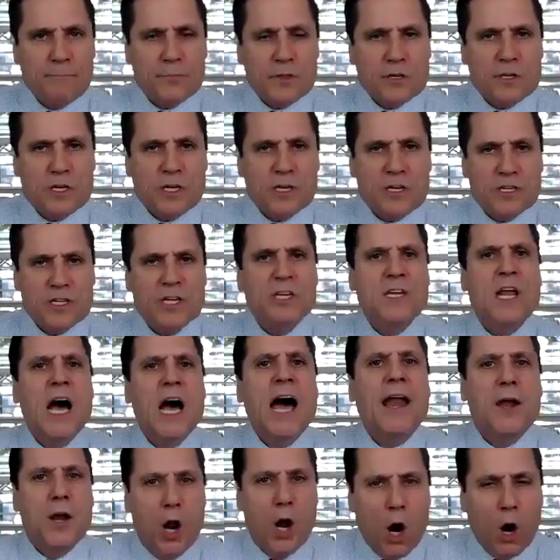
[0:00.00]
to
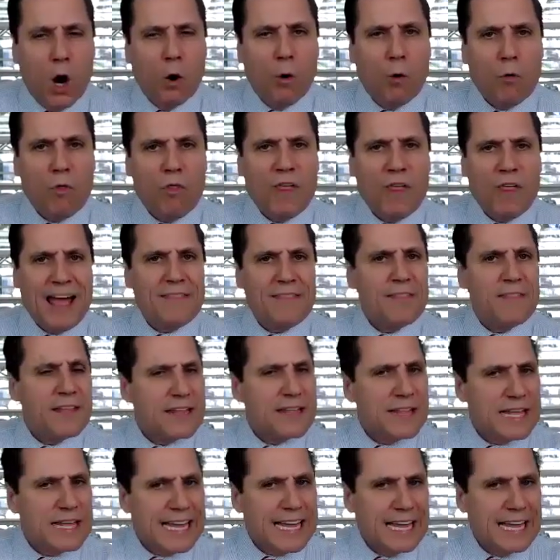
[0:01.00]
not know that
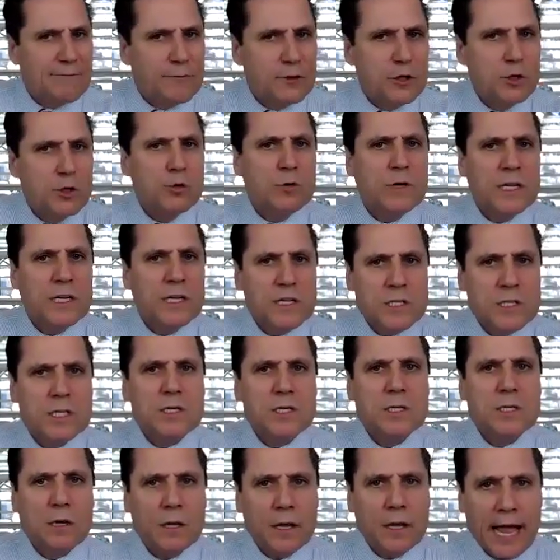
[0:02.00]
if you
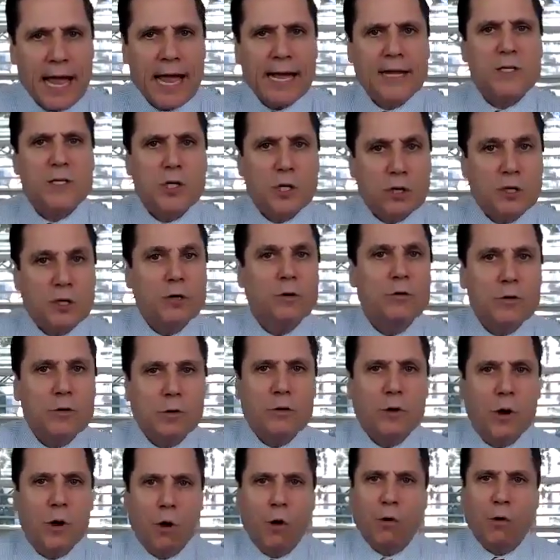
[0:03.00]
consistently execute your
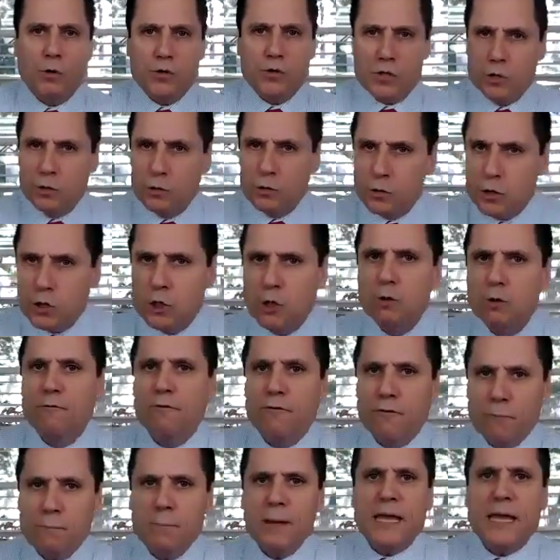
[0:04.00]
goals and you shoot
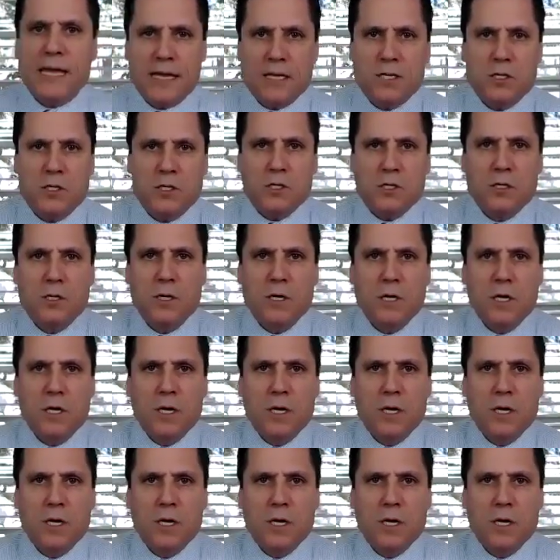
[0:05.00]
for bees,